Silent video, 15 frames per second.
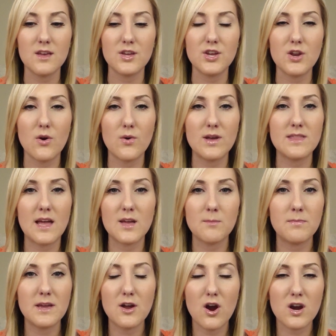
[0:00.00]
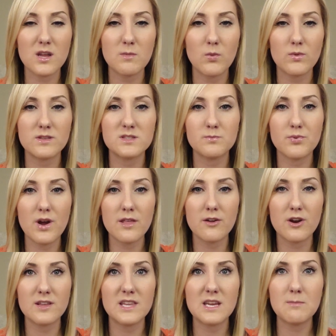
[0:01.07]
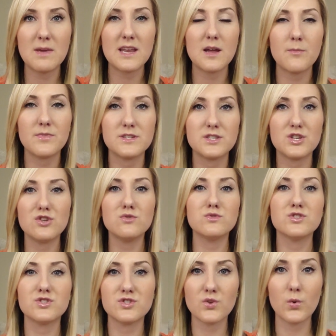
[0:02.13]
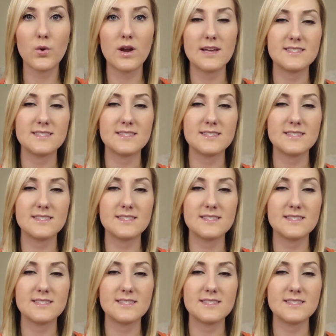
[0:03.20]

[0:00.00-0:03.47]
in that big argument with his brother, and then he made up this huge story.